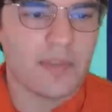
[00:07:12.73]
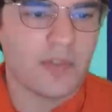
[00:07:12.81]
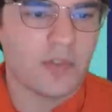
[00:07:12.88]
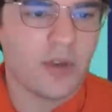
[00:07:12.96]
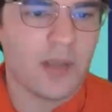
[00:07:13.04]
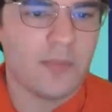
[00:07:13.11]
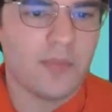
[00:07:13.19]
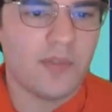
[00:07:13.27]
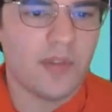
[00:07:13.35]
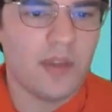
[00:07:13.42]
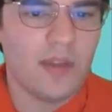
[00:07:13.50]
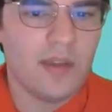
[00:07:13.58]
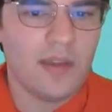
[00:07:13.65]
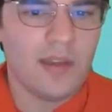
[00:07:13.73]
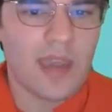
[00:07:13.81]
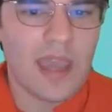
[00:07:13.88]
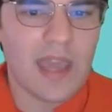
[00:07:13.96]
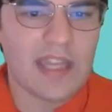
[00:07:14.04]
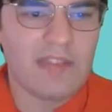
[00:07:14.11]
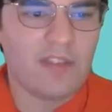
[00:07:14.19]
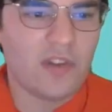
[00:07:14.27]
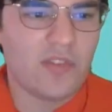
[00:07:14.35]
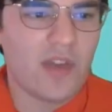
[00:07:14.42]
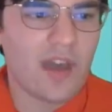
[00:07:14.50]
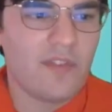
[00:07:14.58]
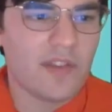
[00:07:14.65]
This grabs any of our
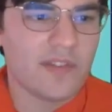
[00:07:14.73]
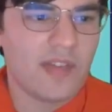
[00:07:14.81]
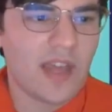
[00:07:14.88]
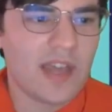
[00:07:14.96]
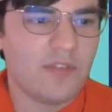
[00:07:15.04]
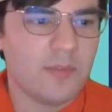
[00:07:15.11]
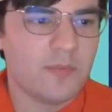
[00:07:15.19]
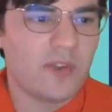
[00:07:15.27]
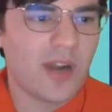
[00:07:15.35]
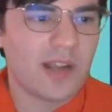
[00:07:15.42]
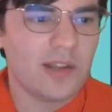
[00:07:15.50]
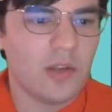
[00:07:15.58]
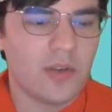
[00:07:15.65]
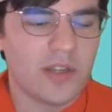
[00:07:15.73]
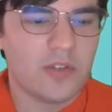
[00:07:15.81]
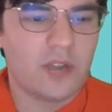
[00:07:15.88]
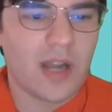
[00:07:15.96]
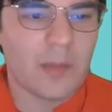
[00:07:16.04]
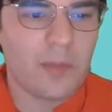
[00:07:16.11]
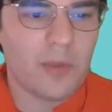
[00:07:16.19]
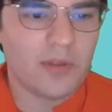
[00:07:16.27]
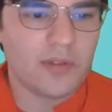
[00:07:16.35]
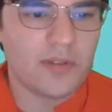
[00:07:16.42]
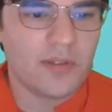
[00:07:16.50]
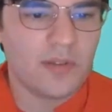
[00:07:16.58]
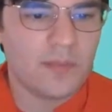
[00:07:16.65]
stuff aside from Drakloak and
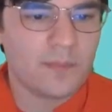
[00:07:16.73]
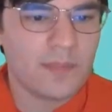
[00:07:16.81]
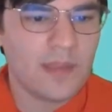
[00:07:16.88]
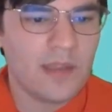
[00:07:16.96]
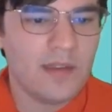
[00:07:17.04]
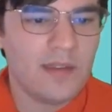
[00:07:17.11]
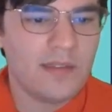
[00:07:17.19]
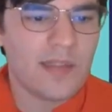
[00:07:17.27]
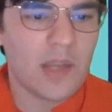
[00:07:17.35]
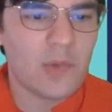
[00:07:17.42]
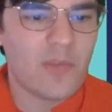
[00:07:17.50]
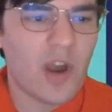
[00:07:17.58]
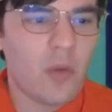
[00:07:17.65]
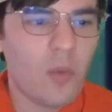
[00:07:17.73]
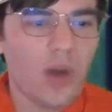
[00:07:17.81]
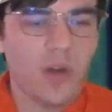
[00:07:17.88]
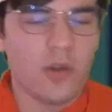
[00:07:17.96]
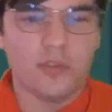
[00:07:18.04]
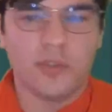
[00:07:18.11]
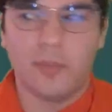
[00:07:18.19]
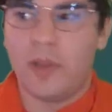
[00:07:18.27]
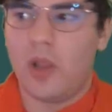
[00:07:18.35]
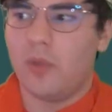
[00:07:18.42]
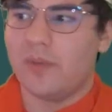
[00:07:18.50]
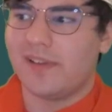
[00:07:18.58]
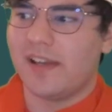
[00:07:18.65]
Dragapult. Then we've got 1 Ultra
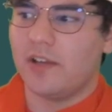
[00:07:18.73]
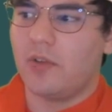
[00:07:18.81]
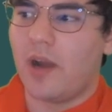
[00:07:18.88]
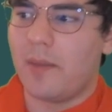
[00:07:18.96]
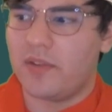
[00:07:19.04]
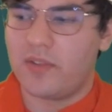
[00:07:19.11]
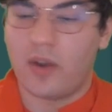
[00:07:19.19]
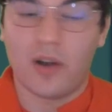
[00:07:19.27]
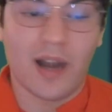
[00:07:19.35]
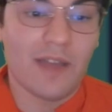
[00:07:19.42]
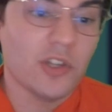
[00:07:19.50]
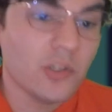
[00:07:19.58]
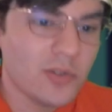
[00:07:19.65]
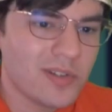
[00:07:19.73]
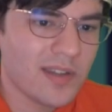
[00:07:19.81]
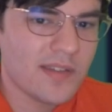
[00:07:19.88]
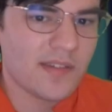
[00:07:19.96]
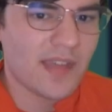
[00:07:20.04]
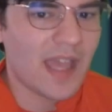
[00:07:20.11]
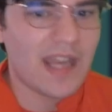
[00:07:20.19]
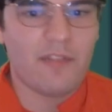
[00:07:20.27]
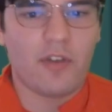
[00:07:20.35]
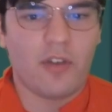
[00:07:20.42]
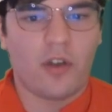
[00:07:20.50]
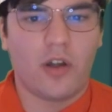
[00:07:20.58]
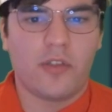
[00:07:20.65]
Ball, which can grab us our evolutions, any of
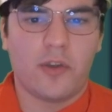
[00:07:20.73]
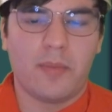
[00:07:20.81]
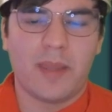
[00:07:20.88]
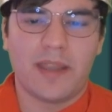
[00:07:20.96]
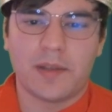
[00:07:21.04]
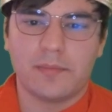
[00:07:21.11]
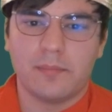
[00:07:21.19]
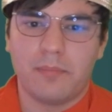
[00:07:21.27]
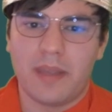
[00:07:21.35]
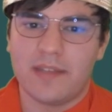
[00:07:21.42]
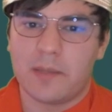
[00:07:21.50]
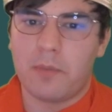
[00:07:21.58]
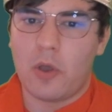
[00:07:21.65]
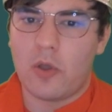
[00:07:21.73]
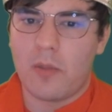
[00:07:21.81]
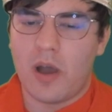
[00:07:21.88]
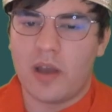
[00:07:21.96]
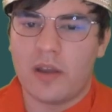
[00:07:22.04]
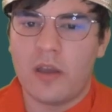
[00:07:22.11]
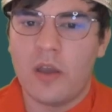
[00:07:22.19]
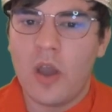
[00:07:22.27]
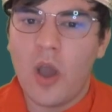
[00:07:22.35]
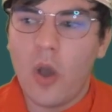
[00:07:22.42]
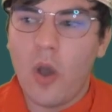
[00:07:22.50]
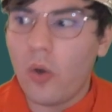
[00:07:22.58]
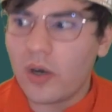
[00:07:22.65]
our other basic Pokemon,
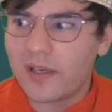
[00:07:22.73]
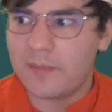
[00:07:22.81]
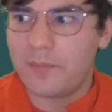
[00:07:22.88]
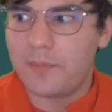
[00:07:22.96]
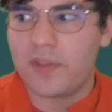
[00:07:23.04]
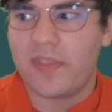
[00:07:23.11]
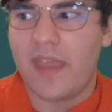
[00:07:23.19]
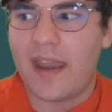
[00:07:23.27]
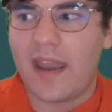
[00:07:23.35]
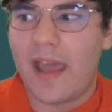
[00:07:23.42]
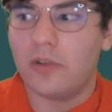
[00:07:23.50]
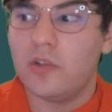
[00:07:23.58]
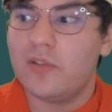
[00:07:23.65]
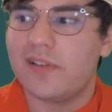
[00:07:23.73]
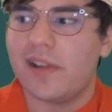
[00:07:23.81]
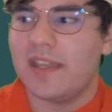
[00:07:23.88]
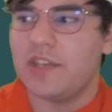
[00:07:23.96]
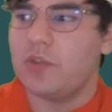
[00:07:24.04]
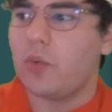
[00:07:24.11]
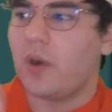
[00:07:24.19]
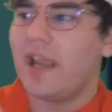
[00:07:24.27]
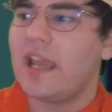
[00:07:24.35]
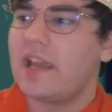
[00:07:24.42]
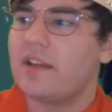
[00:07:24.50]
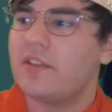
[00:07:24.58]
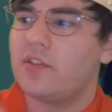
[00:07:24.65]
or can put that Hawlucha into our
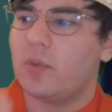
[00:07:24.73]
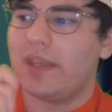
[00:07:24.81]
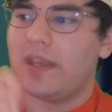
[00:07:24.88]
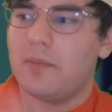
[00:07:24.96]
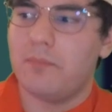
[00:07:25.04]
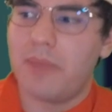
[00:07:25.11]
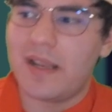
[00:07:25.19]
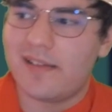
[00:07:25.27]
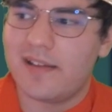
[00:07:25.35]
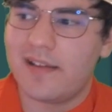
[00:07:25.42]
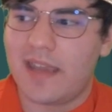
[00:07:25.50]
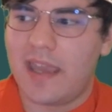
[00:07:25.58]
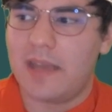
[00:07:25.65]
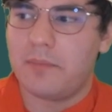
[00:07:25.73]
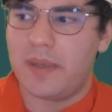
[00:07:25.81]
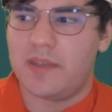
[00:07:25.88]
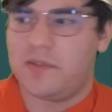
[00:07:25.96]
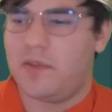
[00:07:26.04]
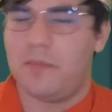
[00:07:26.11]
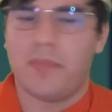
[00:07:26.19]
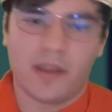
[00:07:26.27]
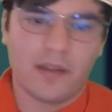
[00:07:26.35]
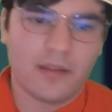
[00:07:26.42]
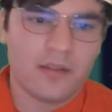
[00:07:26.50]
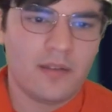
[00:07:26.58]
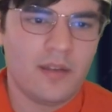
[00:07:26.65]
hand so we can bench it and ping
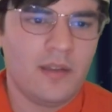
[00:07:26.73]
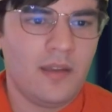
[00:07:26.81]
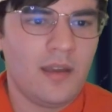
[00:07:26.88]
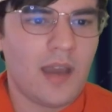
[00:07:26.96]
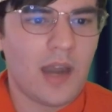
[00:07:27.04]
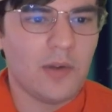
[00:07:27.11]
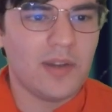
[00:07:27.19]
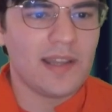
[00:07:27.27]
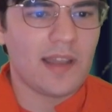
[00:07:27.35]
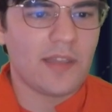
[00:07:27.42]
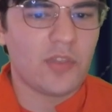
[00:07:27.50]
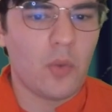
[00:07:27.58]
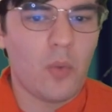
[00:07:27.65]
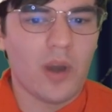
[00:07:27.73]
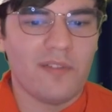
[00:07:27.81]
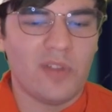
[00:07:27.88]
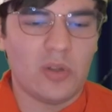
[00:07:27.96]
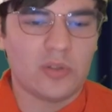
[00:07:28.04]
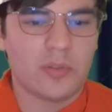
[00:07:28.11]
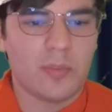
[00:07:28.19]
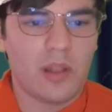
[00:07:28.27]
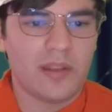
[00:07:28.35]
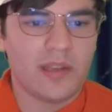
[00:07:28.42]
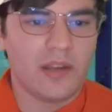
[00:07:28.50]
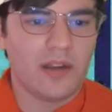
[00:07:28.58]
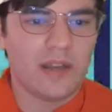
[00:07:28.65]
something. I really like the 1 of Ultra Ball
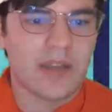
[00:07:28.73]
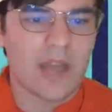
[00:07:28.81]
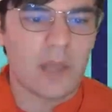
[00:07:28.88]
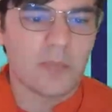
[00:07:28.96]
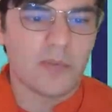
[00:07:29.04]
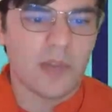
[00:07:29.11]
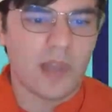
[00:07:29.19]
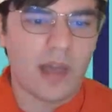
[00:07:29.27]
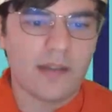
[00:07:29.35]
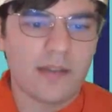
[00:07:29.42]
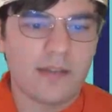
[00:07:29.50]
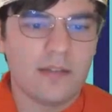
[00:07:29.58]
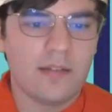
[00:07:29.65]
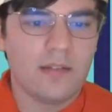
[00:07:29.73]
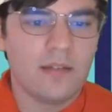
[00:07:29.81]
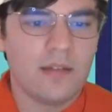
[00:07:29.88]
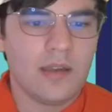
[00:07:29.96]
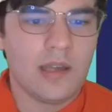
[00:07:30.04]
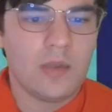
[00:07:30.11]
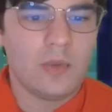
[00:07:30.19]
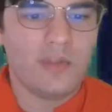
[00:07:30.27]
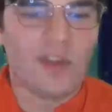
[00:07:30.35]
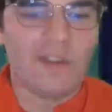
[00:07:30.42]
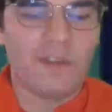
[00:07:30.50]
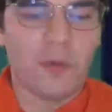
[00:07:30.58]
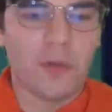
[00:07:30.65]
here, it helps a lot. We've
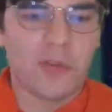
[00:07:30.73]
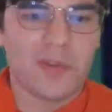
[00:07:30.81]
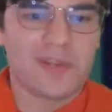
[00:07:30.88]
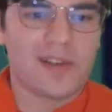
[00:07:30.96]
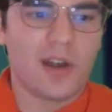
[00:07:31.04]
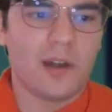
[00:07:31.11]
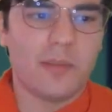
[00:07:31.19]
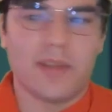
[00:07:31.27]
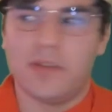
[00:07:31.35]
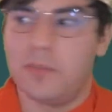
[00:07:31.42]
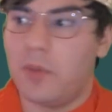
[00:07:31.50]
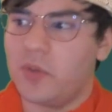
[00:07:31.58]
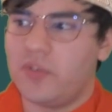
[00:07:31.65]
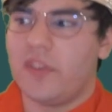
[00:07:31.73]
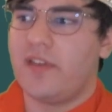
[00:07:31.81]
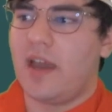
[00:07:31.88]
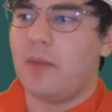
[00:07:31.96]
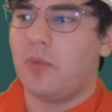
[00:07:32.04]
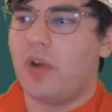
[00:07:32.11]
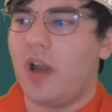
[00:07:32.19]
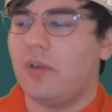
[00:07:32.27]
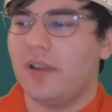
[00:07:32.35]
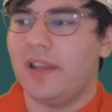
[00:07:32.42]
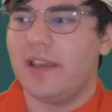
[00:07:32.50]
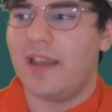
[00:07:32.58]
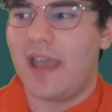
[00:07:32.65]
got 4 Switch Cart, because most of the time we're not
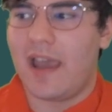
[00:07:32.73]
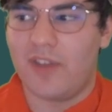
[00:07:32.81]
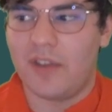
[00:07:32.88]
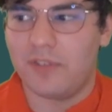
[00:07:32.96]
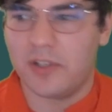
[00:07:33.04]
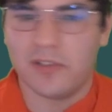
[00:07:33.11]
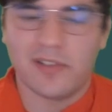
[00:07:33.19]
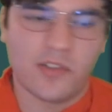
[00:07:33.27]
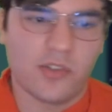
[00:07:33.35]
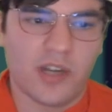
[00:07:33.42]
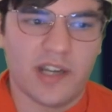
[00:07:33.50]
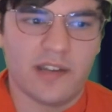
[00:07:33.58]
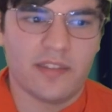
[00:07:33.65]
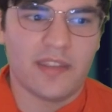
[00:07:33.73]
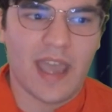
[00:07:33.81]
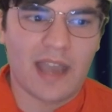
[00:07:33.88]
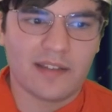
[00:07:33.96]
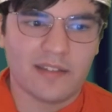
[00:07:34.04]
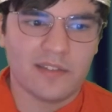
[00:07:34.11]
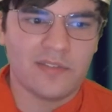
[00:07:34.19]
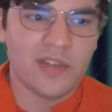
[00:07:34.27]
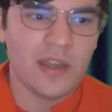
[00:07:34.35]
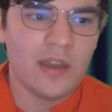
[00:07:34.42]
really going to have an evolution stranded in the active.